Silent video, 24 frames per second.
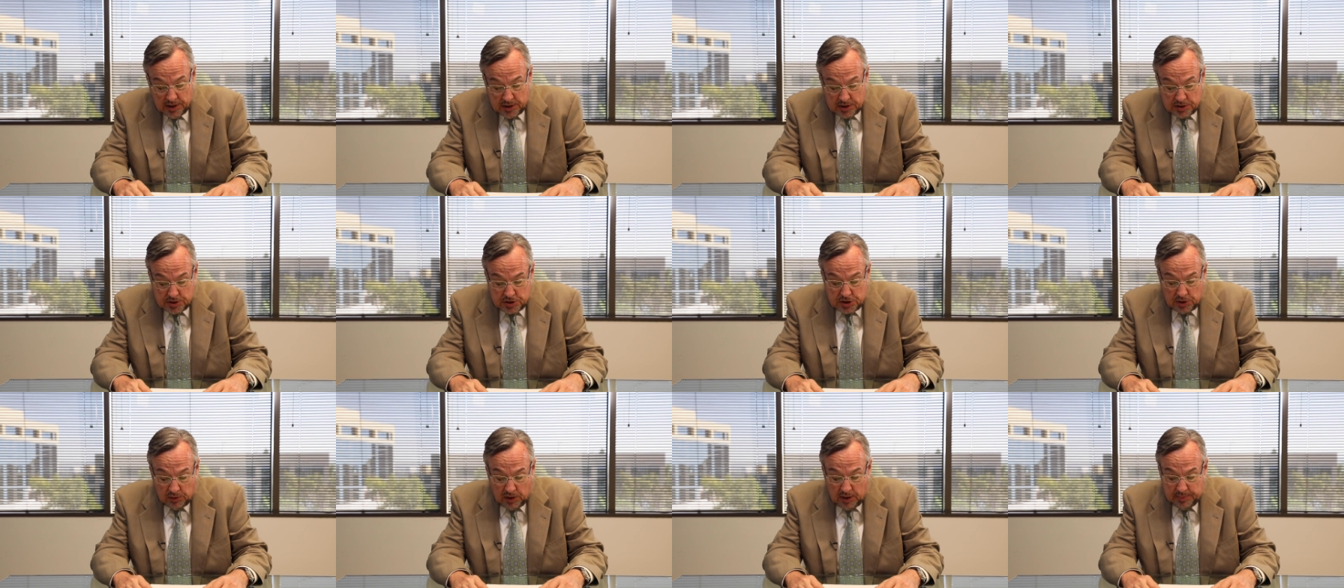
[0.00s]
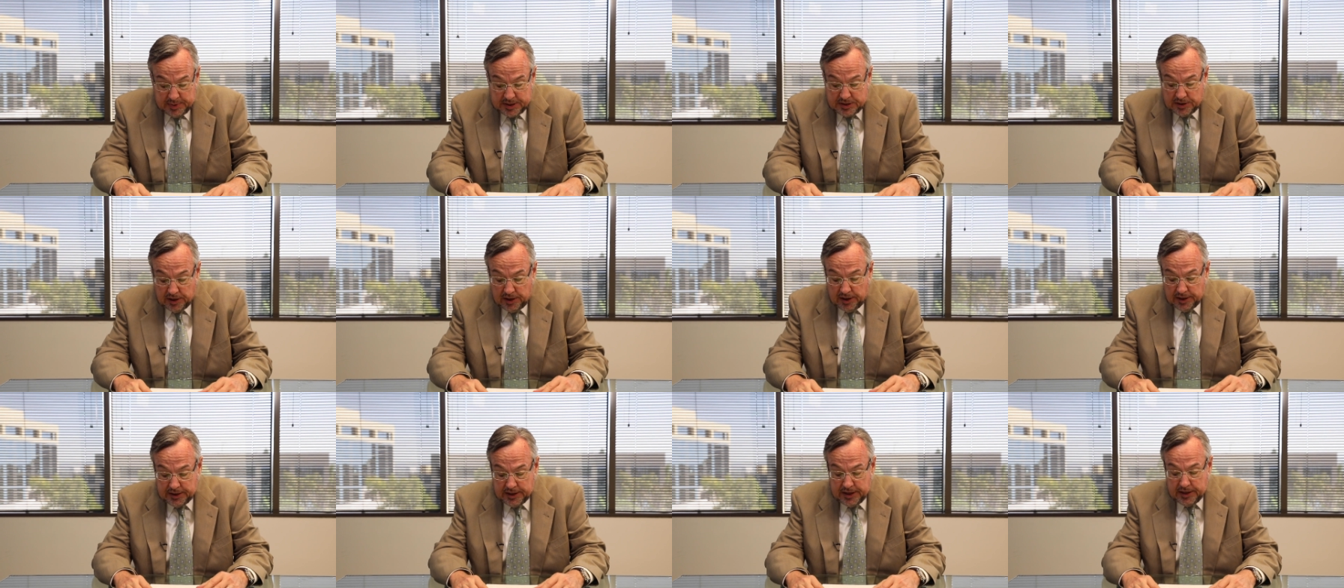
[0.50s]
So I'll be
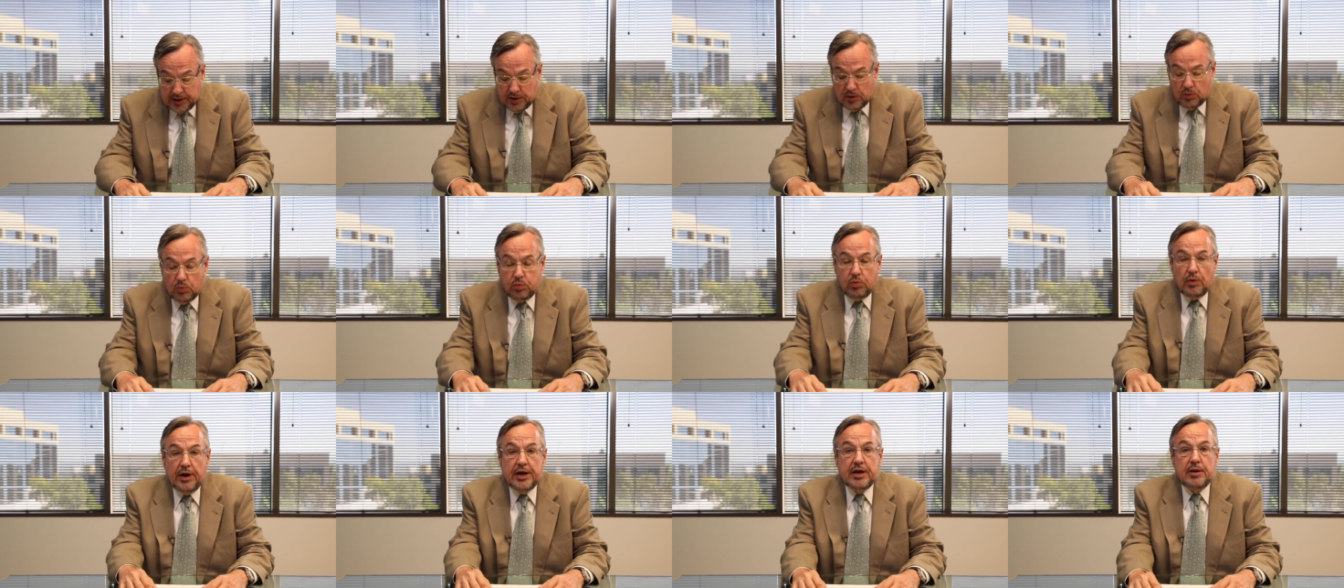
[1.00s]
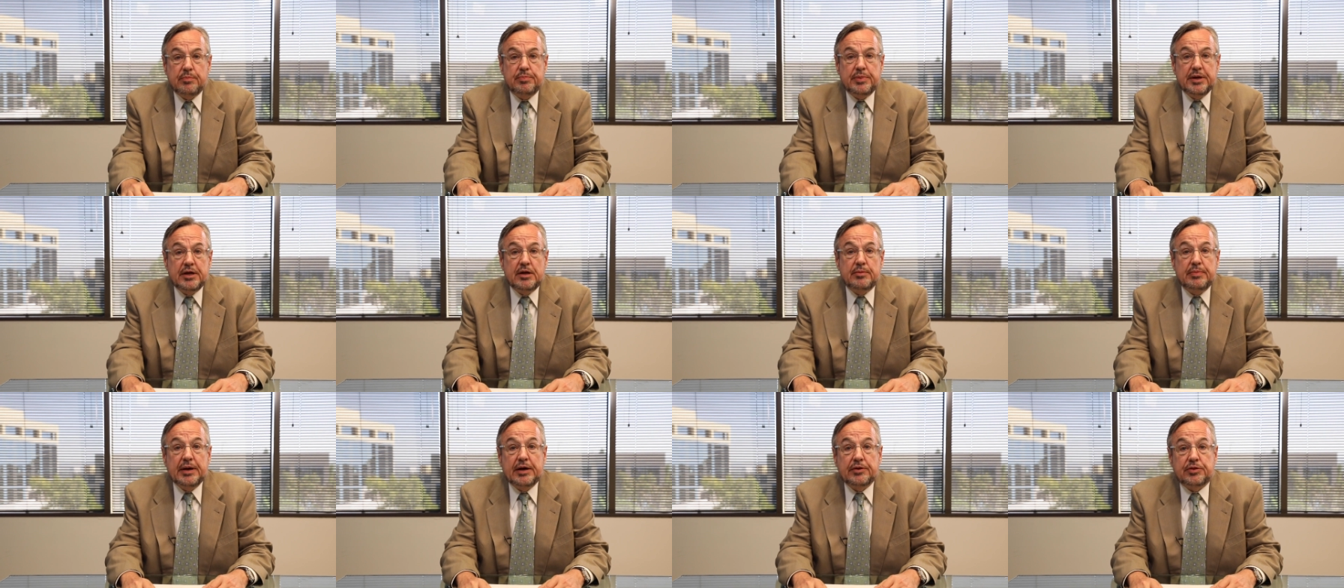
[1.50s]
talking quite a
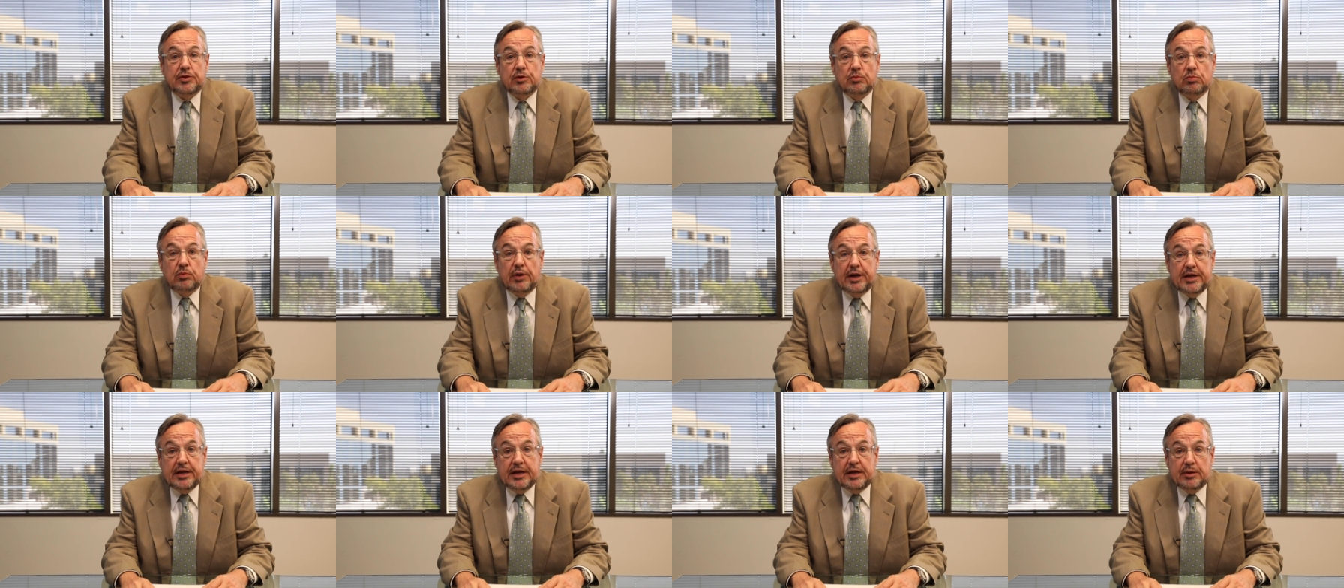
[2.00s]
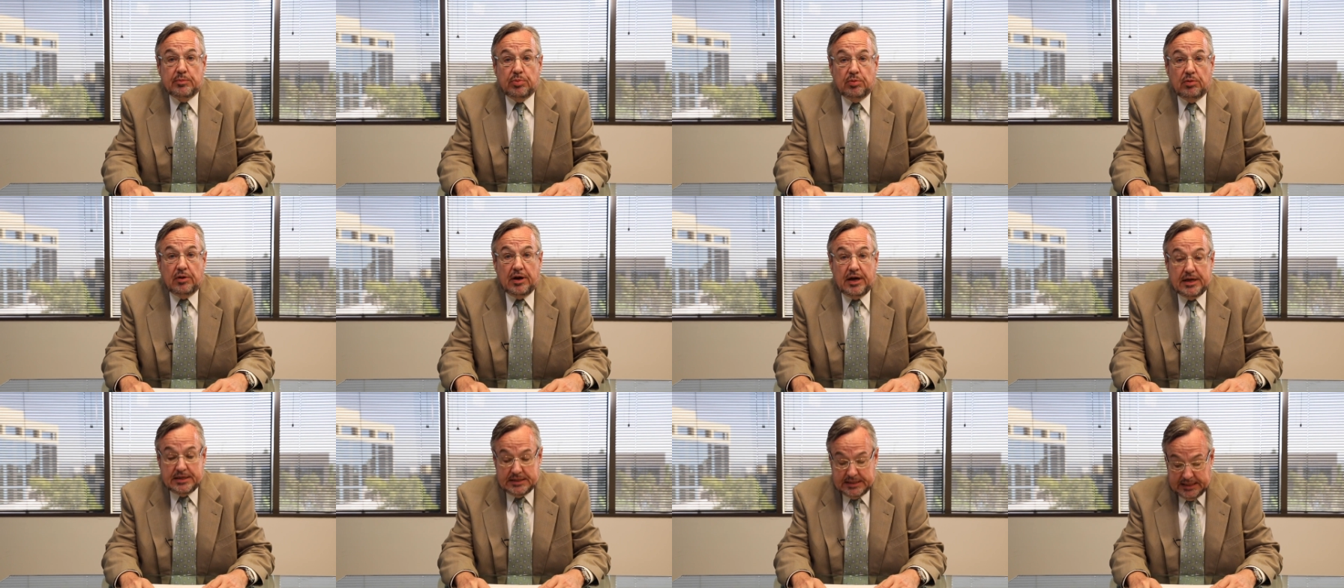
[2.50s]
bit about the writing
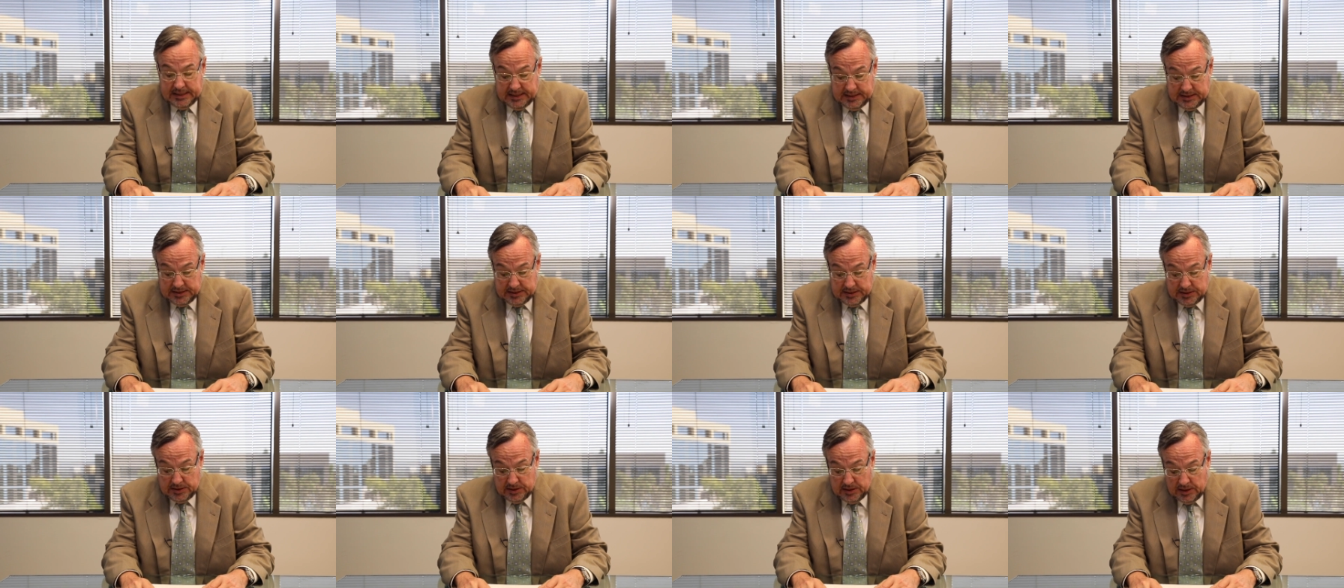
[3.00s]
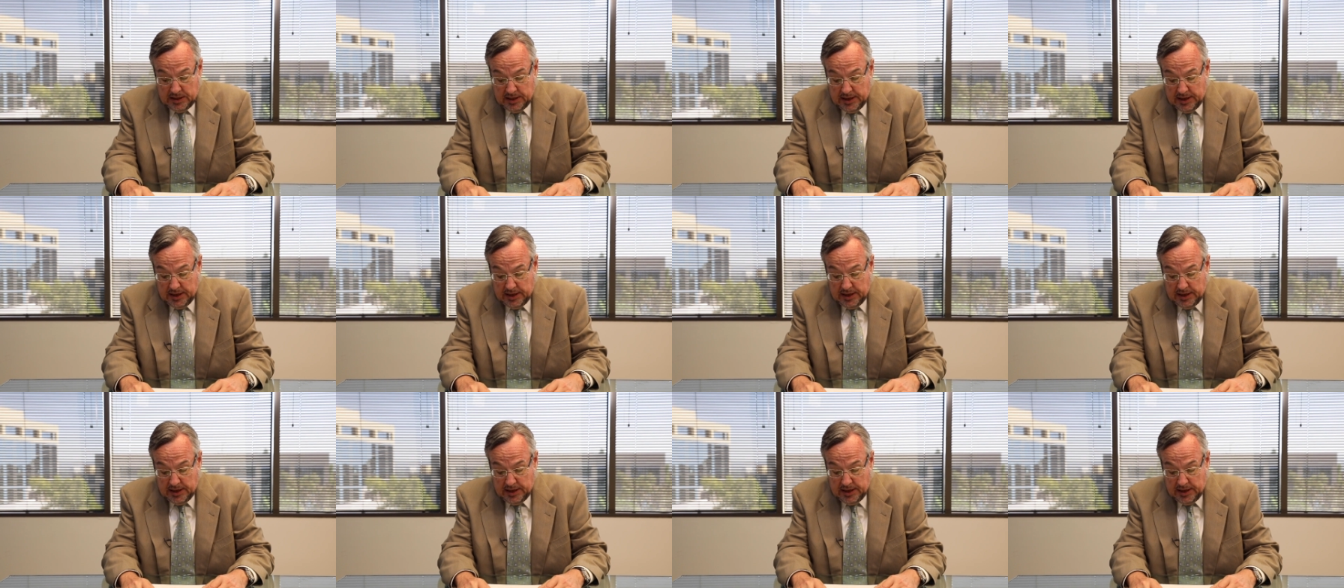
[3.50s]
process.